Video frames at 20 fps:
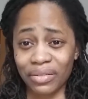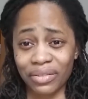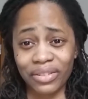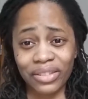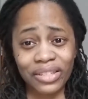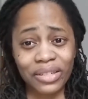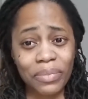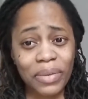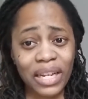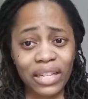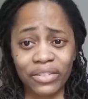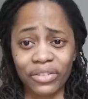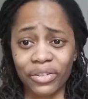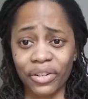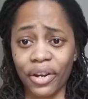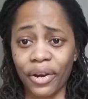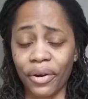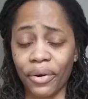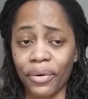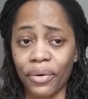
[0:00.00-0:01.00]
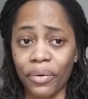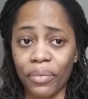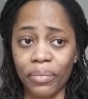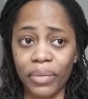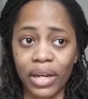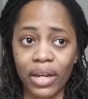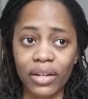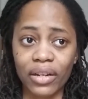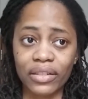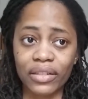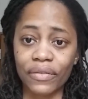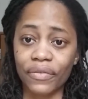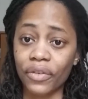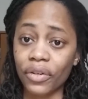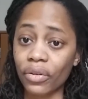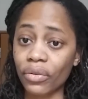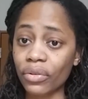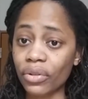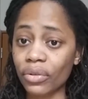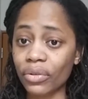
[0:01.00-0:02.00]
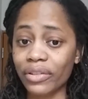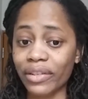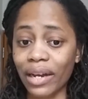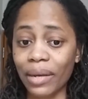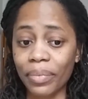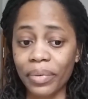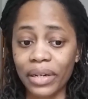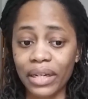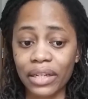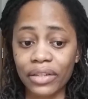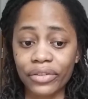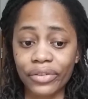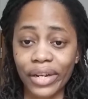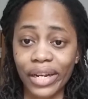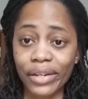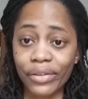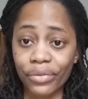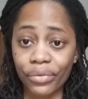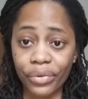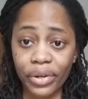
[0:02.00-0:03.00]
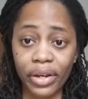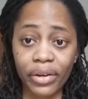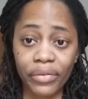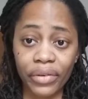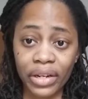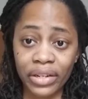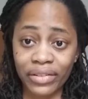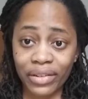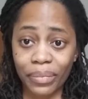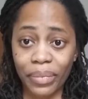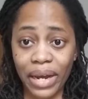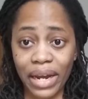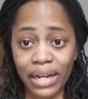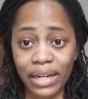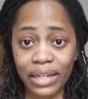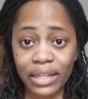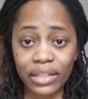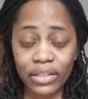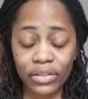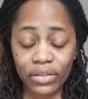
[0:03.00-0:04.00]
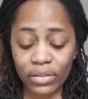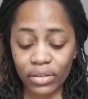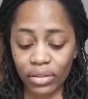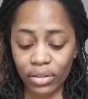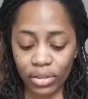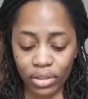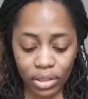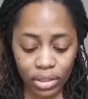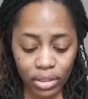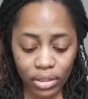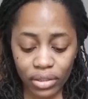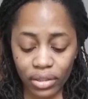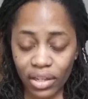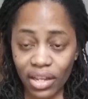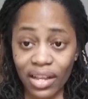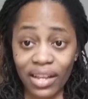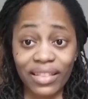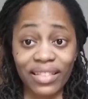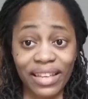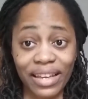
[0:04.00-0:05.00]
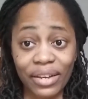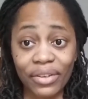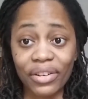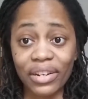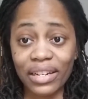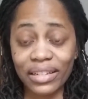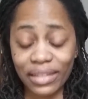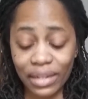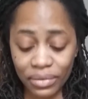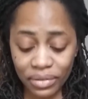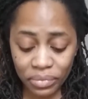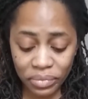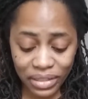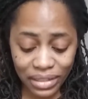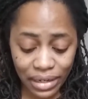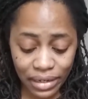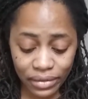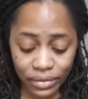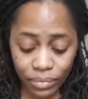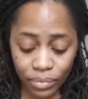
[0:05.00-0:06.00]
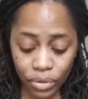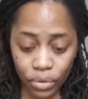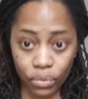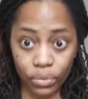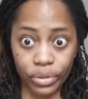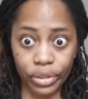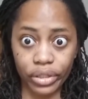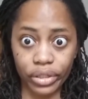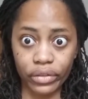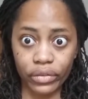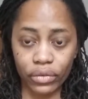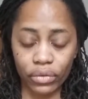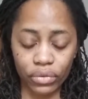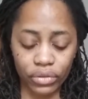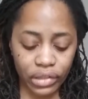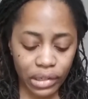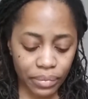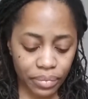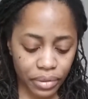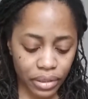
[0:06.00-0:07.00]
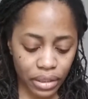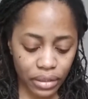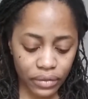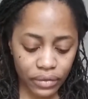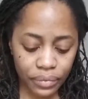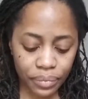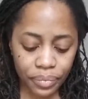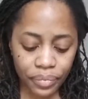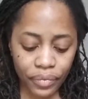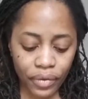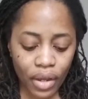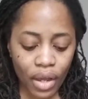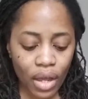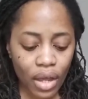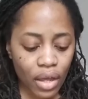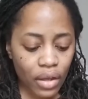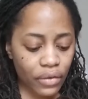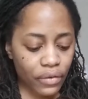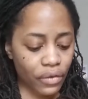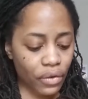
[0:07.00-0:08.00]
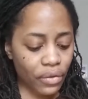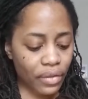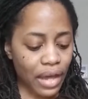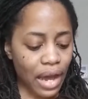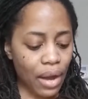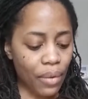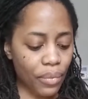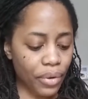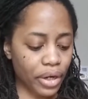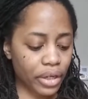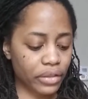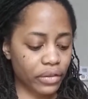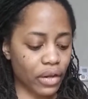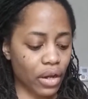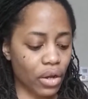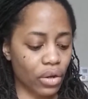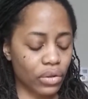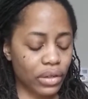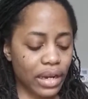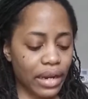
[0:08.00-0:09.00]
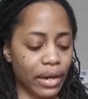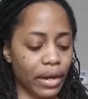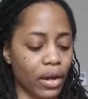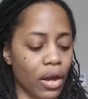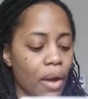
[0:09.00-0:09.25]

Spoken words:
just make sure you're home, because if you don't know Japanese, trying to rearrange a package, thank goodness I was beside someone who does know Japanese. So that worked out, and I